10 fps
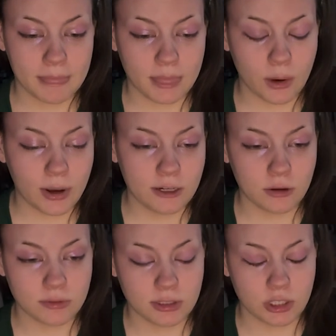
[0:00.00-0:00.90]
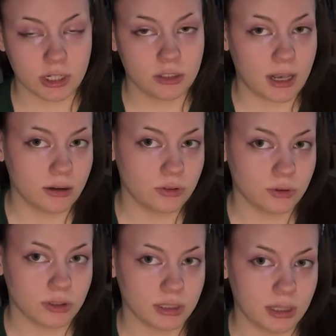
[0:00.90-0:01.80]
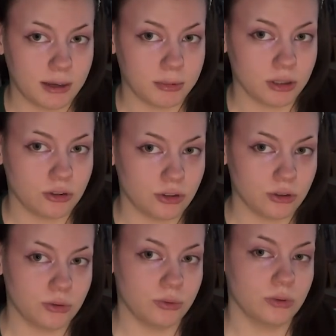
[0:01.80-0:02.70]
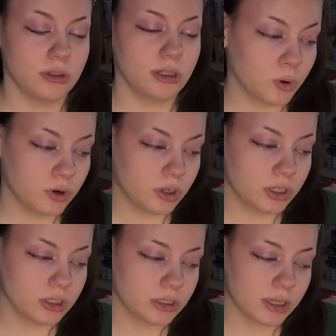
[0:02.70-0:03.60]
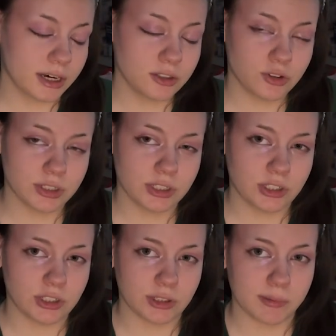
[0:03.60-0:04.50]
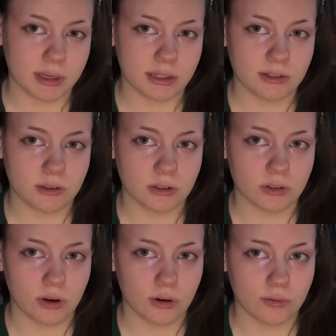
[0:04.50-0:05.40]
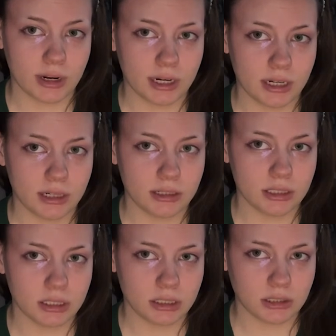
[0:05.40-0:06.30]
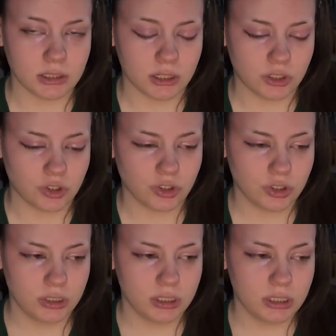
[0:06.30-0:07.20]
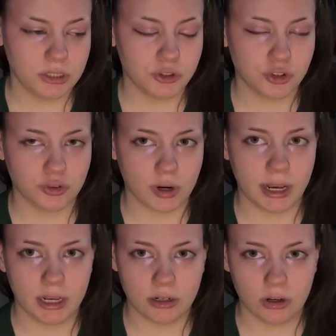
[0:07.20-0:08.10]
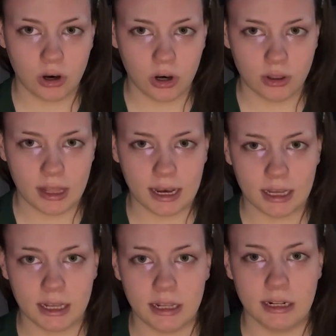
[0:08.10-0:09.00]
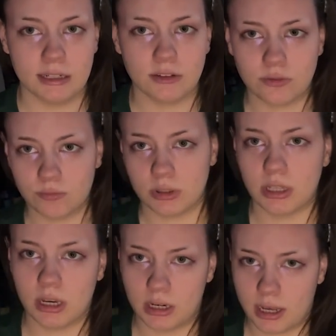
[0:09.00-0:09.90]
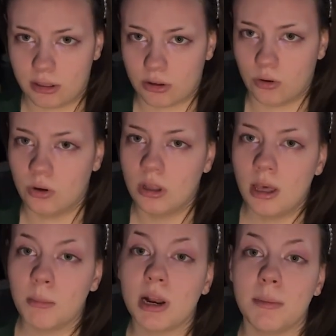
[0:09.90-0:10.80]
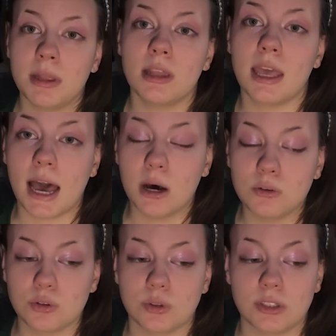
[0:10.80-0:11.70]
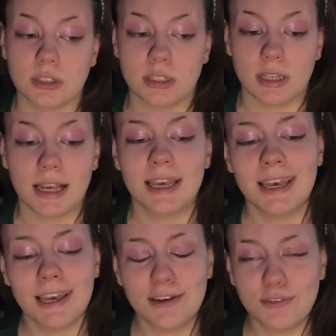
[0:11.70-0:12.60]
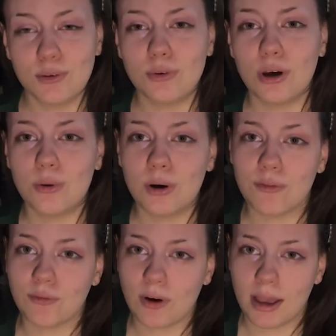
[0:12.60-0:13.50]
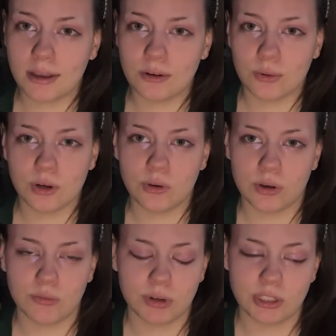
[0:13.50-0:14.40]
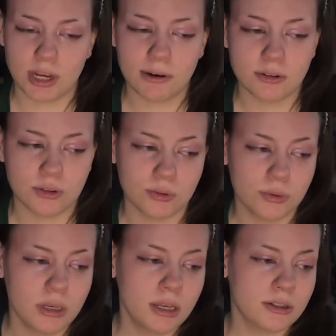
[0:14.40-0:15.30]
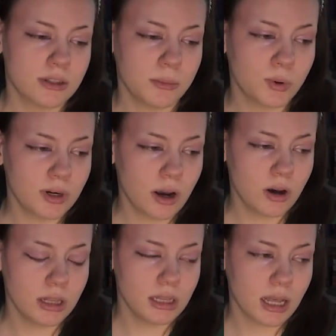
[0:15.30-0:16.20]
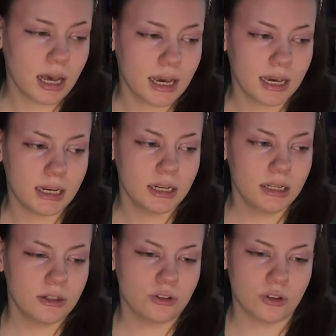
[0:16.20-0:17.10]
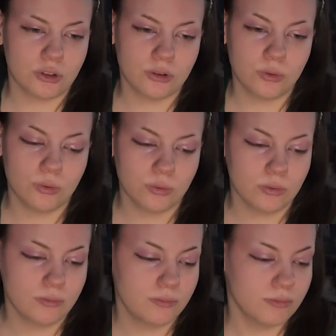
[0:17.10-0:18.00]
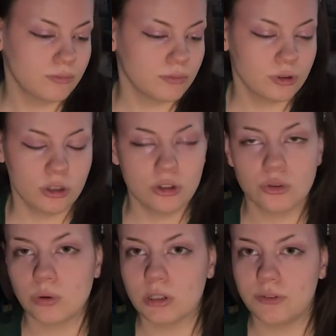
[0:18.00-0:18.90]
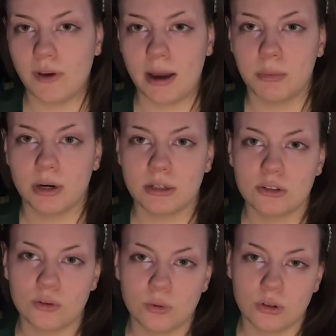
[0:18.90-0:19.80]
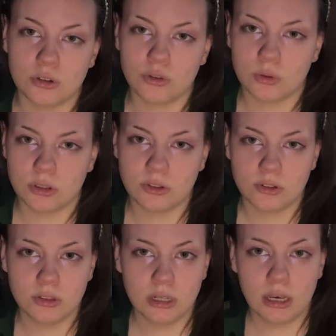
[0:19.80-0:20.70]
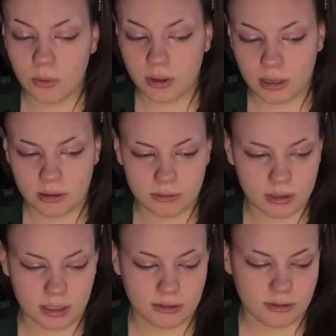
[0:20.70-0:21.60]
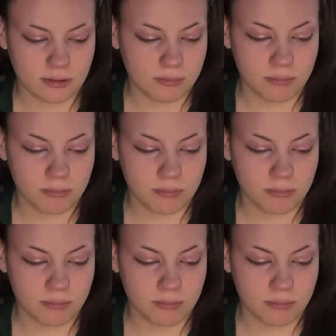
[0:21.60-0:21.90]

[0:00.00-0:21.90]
though I don't suggest outsourcing labor to poorer countries just because there's already such strain on that and it's really unethical. But I mean, like, outsourcing to, like, if you know a friend, or you can reach out to someone online to source fabrics or source sewing, because